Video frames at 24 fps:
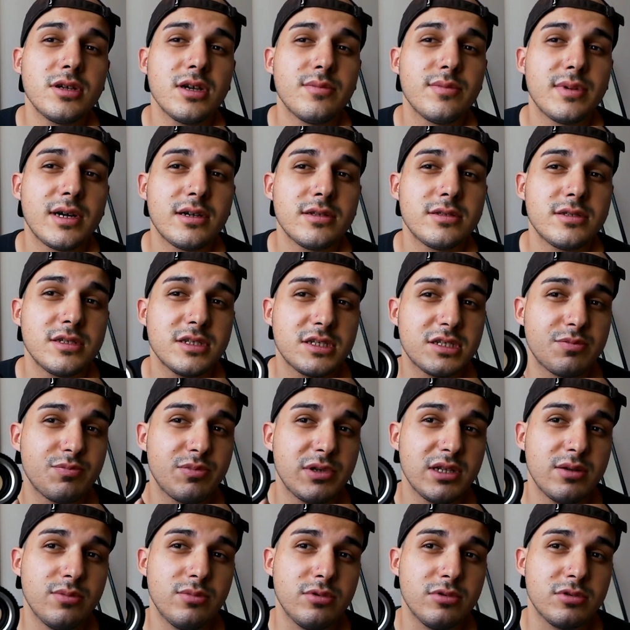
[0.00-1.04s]
about the
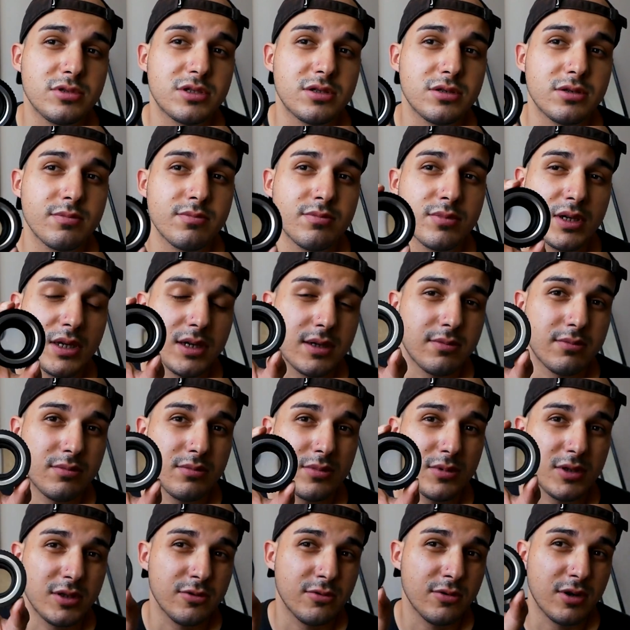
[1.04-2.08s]
speed booster. Yeah,
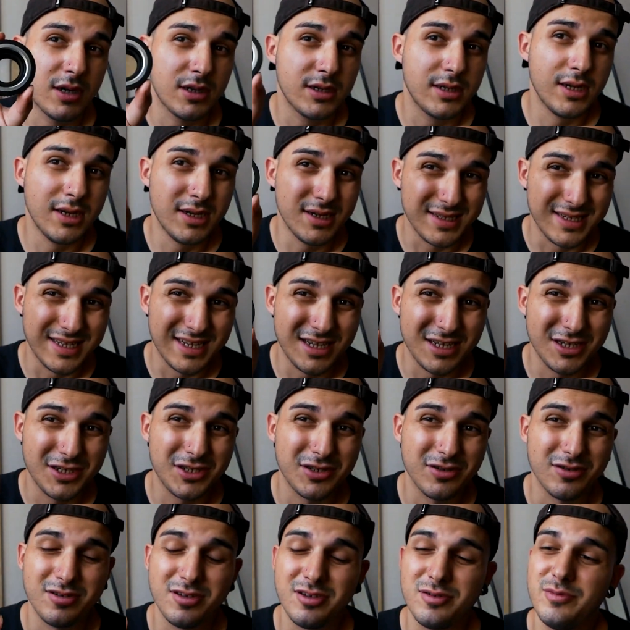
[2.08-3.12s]
the one that I
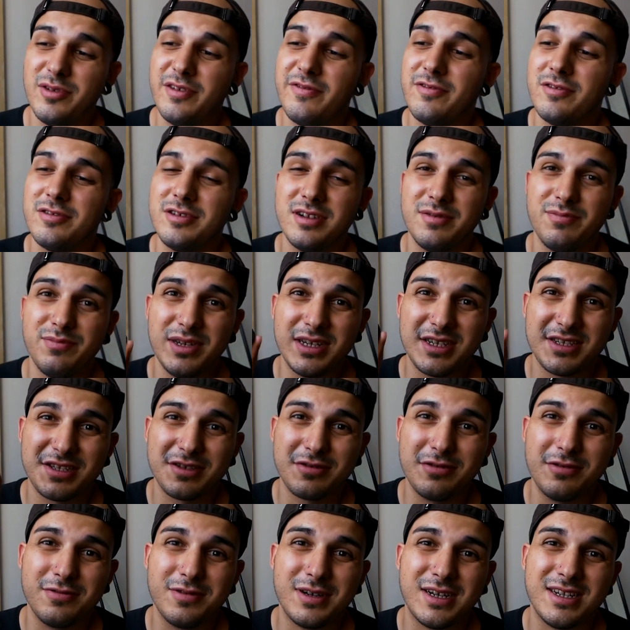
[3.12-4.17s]
showed you before, the
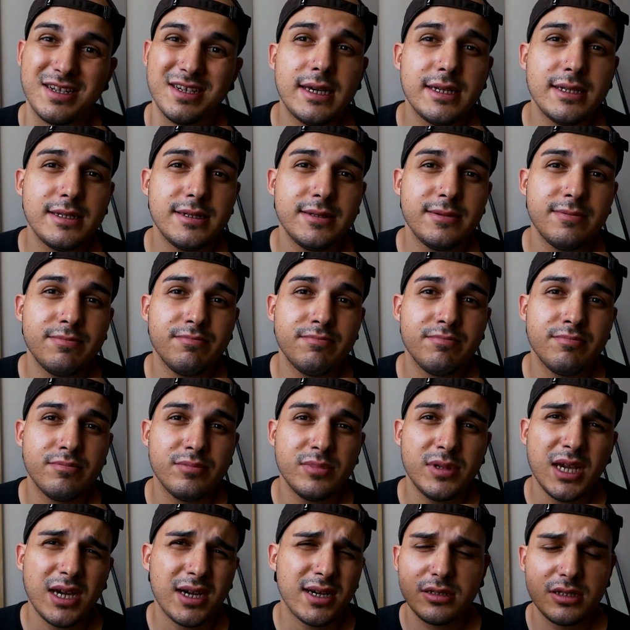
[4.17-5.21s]
Pixco one. And
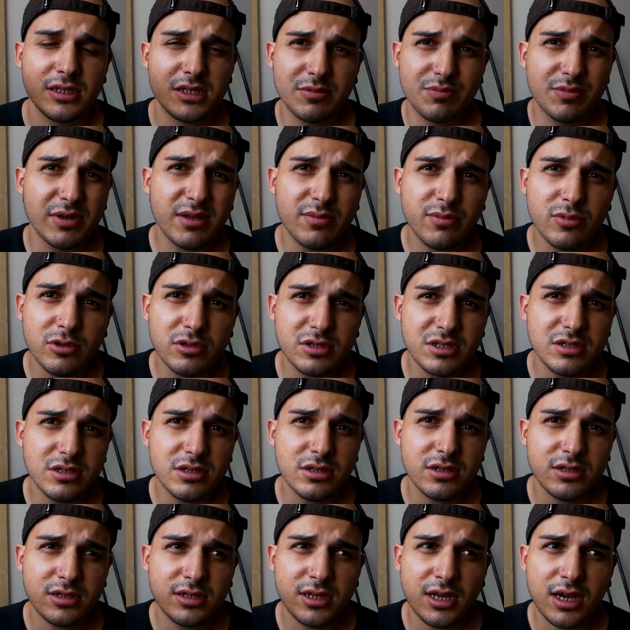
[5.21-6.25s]
yeah, the speed
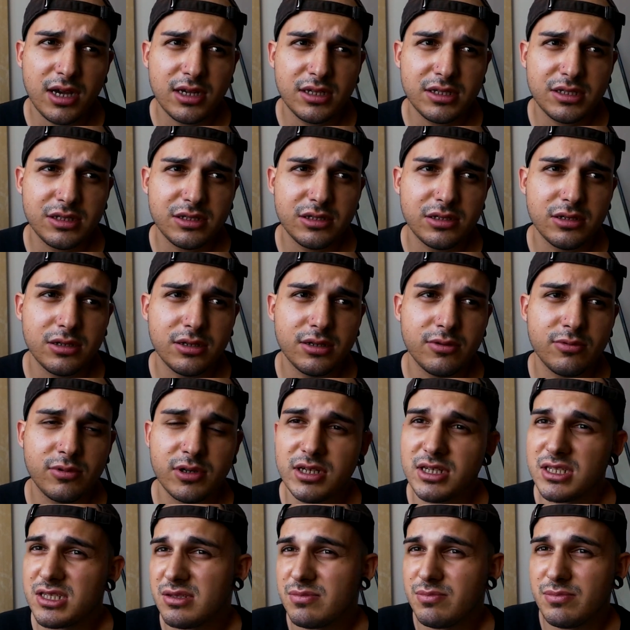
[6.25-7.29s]
booster does
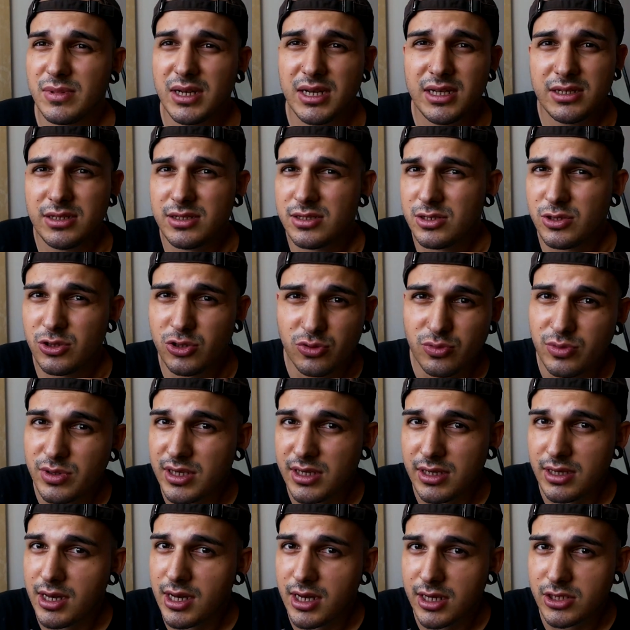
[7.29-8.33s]
what it's meant to
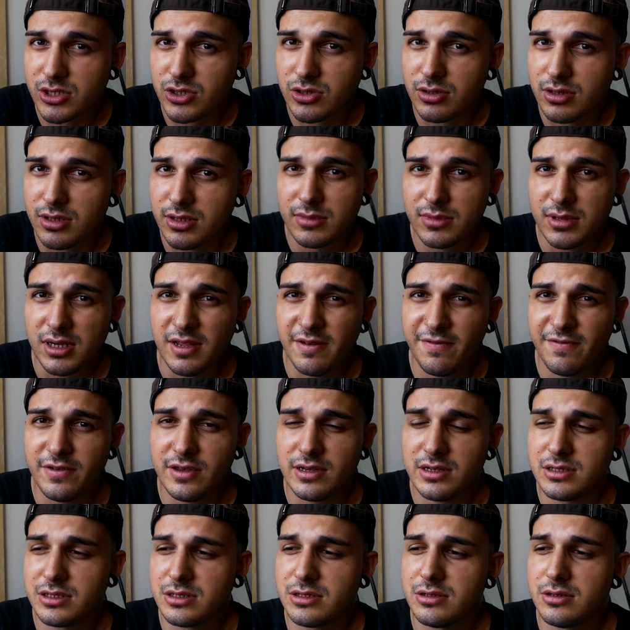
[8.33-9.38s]
be actually. It
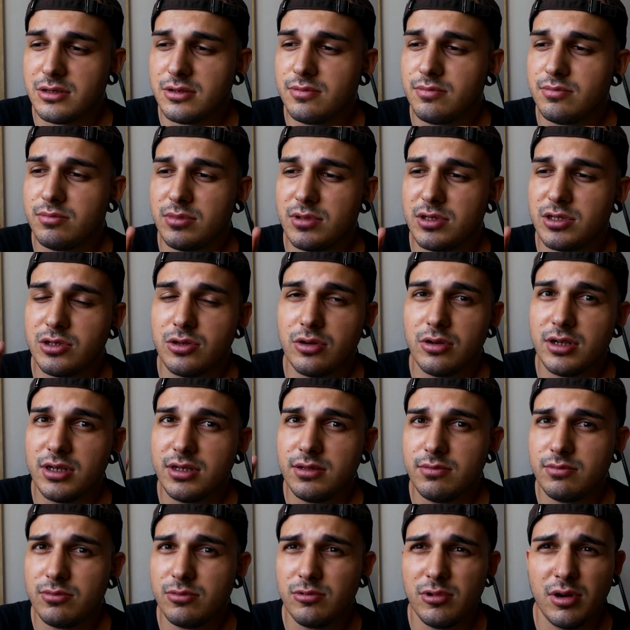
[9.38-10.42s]
feels solid,
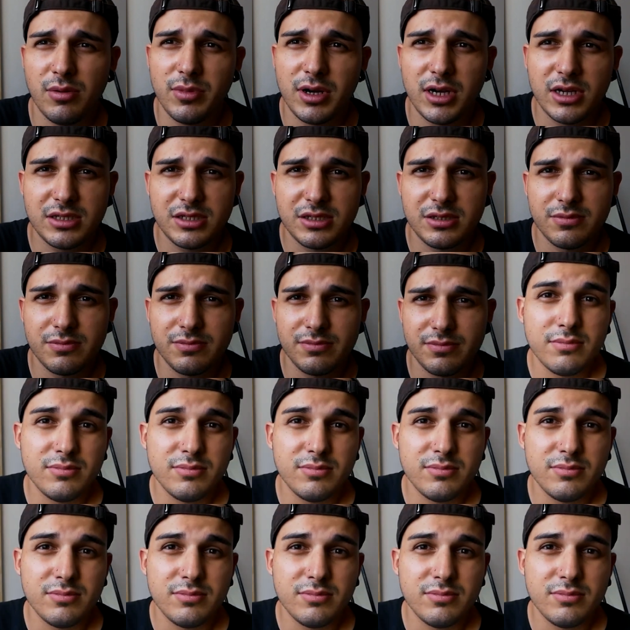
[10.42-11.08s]
robust.